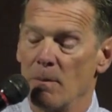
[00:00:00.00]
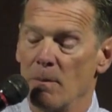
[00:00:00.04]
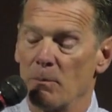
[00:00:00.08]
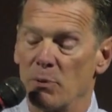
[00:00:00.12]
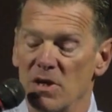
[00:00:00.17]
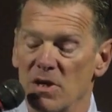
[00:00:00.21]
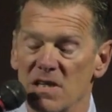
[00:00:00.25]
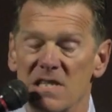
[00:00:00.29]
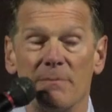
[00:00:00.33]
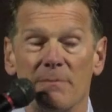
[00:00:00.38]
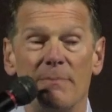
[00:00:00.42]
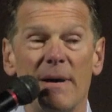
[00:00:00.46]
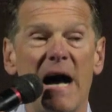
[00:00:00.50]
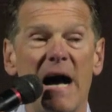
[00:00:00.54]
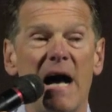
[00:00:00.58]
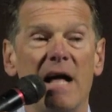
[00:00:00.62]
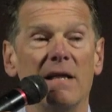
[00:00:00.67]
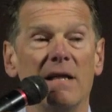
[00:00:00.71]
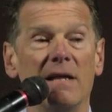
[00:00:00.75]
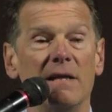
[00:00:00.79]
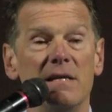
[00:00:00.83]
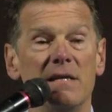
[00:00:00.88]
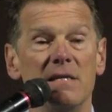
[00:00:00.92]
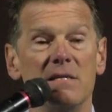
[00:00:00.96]

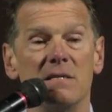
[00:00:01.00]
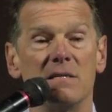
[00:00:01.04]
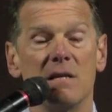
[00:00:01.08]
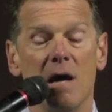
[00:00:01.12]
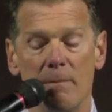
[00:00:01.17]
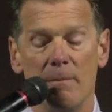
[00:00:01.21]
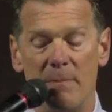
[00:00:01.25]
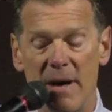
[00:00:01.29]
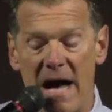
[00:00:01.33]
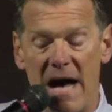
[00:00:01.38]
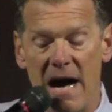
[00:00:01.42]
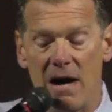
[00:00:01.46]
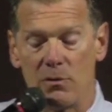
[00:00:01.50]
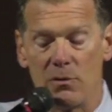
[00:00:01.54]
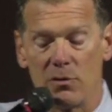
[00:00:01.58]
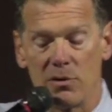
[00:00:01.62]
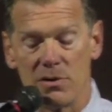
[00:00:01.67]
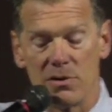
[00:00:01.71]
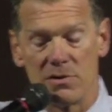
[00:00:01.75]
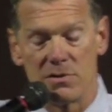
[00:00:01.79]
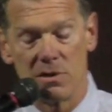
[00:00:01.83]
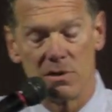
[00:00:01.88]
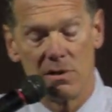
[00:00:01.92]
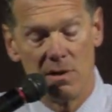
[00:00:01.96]
principalities,
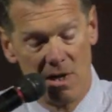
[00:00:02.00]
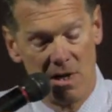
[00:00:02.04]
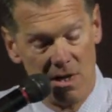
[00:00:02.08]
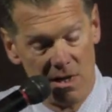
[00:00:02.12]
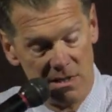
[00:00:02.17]
powers,